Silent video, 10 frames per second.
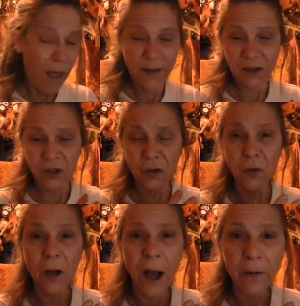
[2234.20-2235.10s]
as
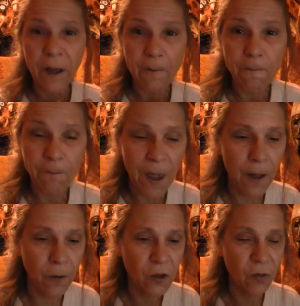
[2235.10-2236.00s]
to how they
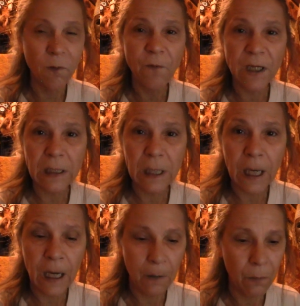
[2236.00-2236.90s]
failed to
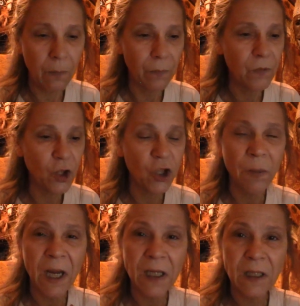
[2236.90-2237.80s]
investigate
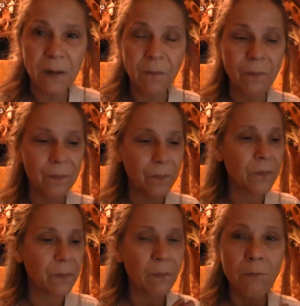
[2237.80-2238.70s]
Shimei's
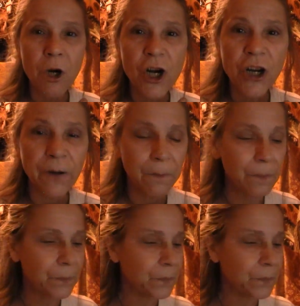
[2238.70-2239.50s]
murder.